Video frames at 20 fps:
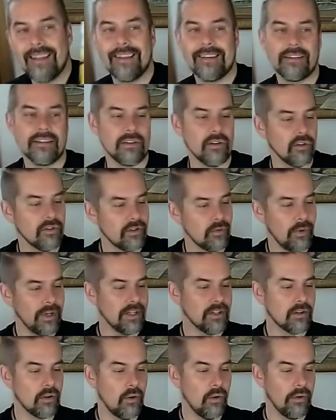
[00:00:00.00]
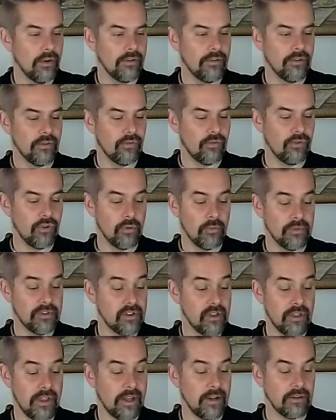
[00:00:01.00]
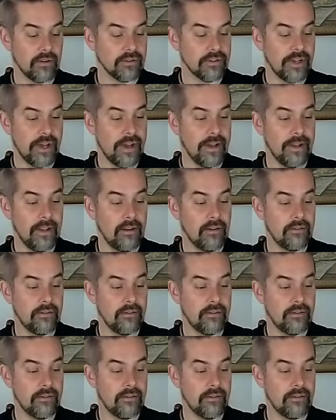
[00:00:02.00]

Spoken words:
This is not Swedish corn. It's a stupid thing to say.